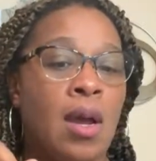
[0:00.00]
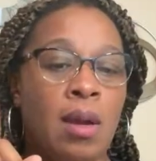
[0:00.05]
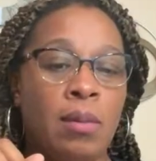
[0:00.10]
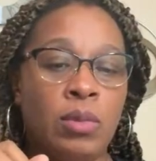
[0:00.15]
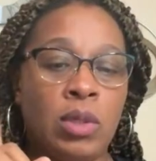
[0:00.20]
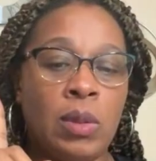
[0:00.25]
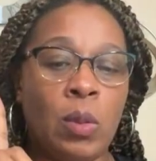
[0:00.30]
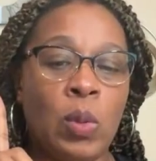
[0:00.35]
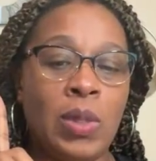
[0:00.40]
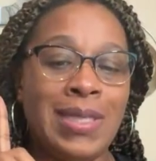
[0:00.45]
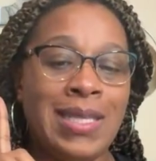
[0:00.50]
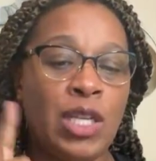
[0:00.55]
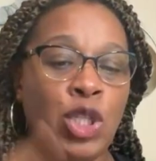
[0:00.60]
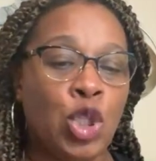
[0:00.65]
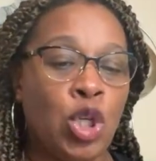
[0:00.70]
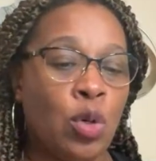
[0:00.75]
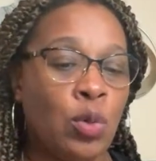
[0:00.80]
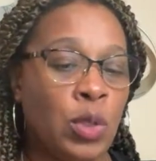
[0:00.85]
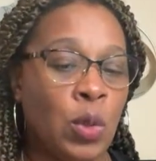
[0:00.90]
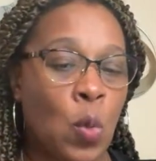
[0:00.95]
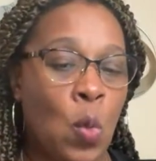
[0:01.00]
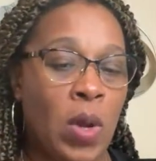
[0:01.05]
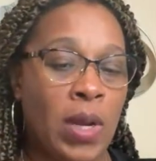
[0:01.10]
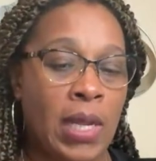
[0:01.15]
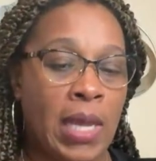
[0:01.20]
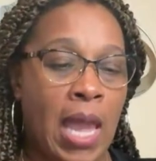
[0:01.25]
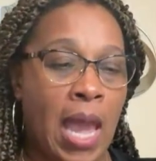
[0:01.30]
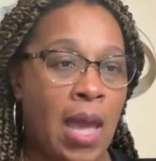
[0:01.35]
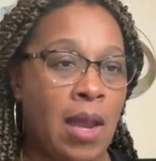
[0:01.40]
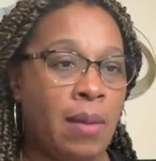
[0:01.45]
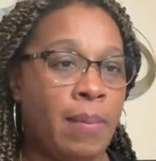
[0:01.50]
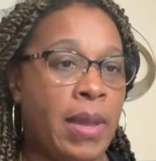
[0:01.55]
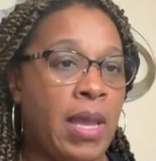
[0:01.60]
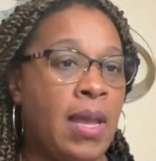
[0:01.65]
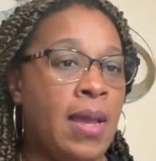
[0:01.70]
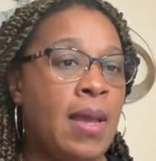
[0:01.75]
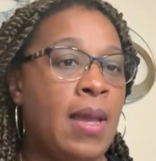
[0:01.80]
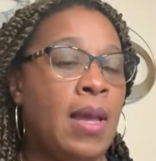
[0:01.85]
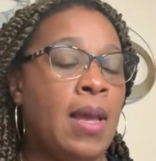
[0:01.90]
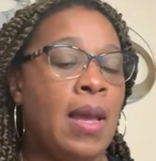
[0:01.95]
someone said Chosen One
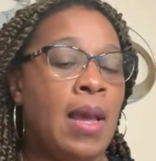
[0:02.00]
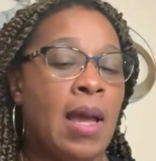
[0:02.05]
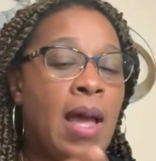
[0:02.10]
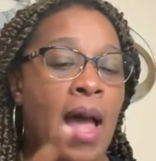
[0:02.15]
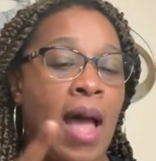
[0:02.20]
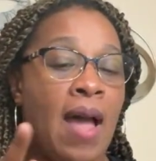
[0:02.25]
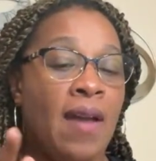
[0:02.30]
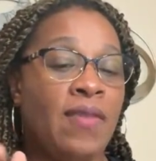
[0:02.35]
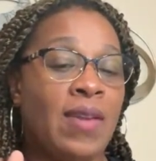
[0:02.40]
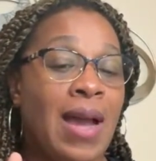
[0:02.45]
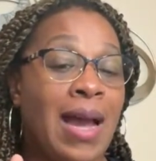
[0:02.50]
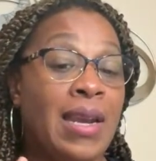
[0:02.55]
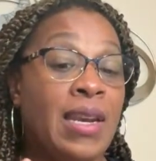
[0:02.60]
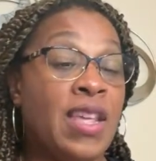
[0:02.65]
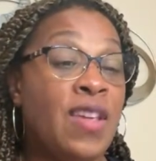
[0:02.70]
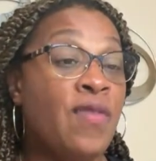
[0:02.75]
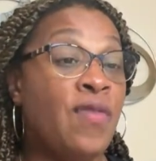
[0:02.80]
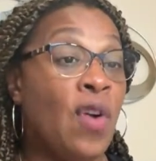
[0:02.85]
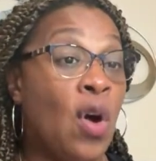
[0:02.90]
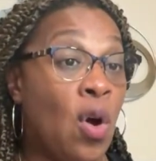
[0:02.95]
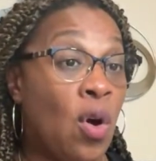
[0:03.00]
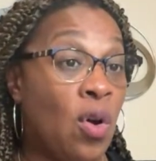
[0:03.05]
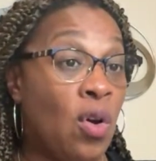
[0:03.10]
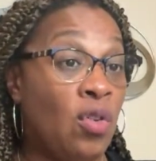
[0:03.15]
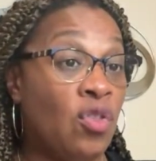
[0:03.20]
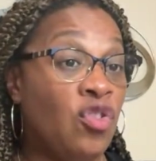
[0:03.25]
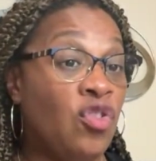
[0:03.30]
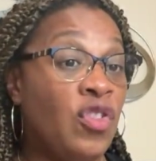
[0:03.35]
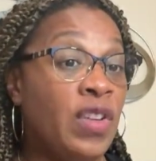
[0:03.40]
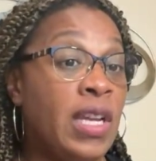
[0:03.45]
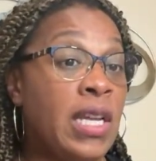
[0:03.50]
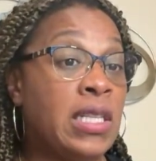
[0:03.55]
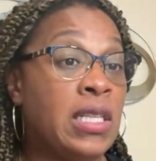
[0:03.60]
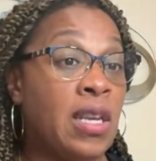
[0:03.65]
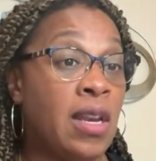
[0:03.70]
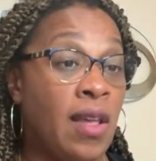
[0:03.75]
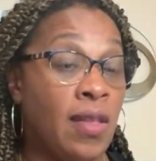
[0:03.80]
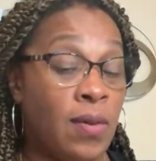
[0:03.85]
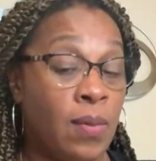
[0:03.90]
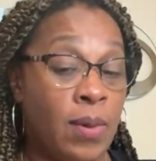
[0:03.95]
Academy. I've got Evolve is
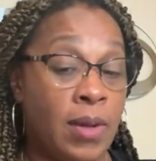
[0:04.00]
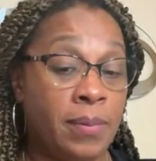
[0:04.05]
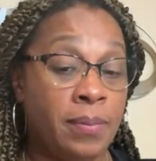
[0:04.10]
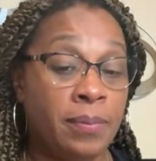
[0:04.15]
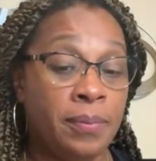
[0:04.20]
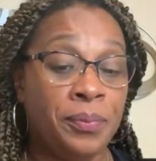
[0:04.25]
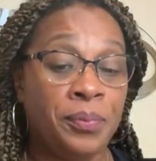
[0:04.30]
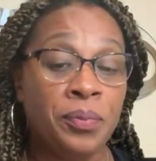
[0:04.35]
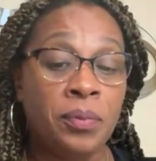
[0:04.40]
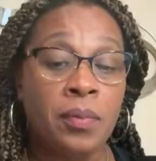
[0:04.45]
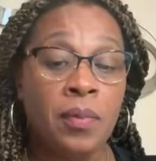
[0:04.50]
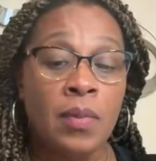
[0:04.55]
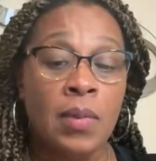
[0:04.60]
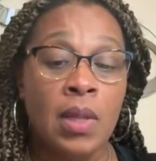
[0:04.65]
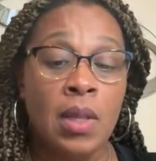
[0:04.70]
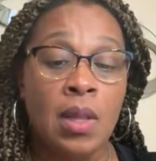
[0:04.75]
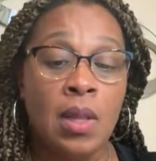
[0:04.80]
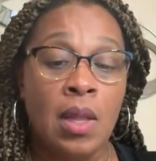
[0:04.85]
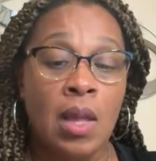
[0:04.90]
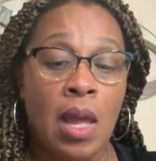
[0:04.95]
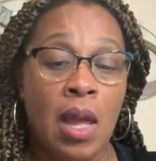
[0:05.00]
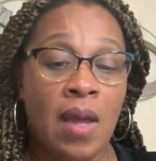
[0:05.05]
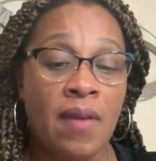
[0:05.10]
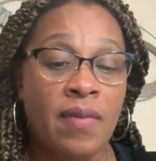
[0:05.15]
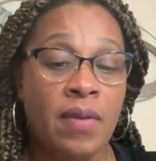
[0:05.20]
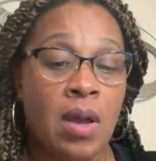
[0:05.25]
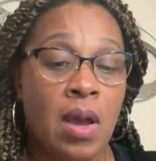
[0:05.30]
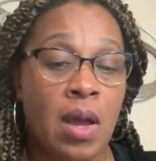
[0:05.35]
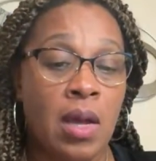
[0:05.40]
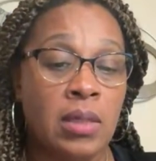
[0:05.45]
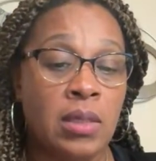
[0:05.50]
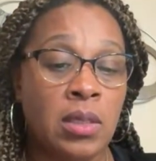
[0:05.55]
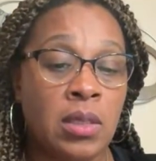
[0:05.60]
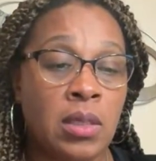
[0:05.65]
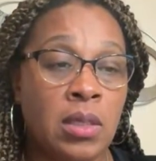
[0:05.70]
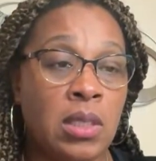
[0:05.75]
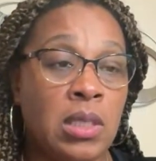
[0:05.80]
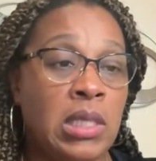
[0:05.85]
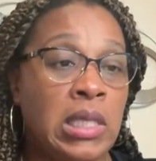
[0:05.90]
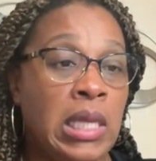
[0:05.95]
another one. I've
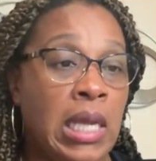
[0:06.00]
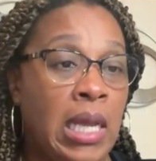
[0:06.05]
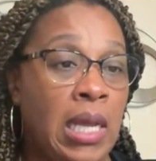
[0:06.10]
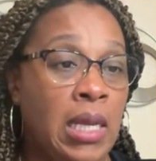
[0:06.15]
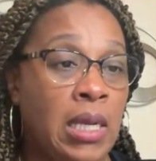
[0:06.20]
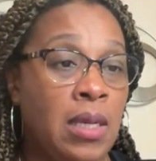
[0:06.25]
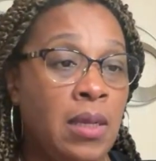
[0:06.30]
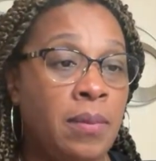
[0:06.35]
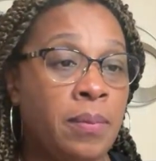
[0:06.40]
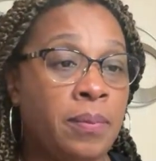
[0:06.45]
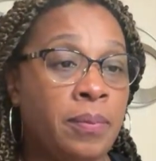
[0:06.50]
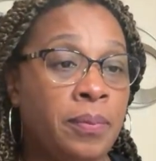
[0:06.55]
gotten Zen.